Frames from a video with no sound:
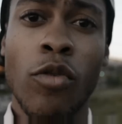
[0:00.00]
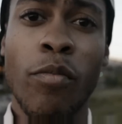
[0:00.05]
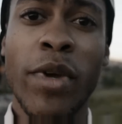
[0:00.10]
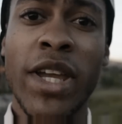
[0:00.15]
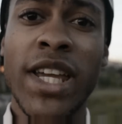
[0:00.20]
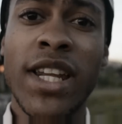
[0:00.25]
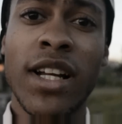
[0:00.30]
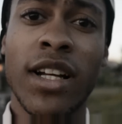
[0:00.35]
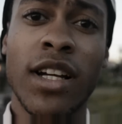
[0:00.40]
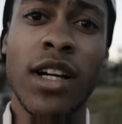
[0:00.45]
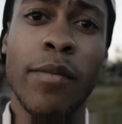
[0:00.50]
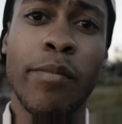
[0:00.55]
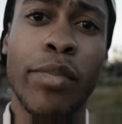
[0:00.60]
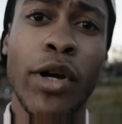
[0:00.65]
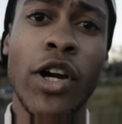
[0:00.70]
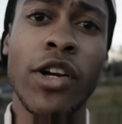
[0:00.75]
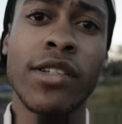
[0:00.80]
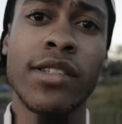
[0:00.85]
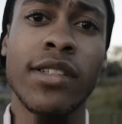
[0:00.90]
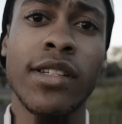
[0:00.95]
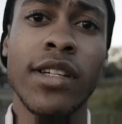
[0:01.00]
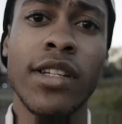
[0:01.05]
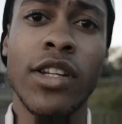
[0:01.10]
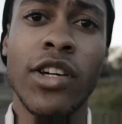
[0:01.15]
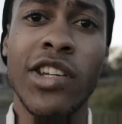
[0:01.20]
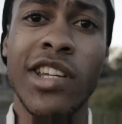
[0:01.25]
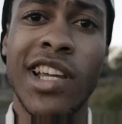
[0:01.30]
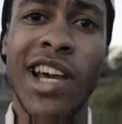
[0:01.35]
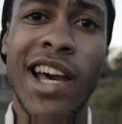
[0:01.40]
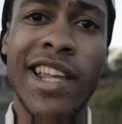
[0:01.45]
being a good person, you know,
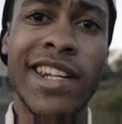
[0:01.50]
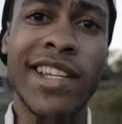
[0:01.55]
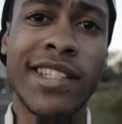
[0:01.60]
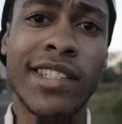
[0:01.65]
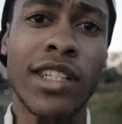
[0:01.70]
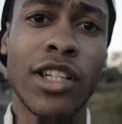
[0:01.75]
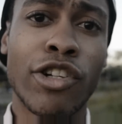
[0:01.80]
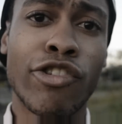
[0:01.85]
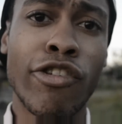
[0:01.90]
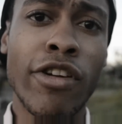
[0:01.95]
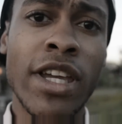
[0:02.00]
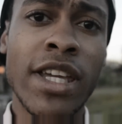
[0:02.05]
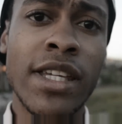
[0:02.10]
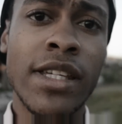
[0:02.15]
you gotta disagree.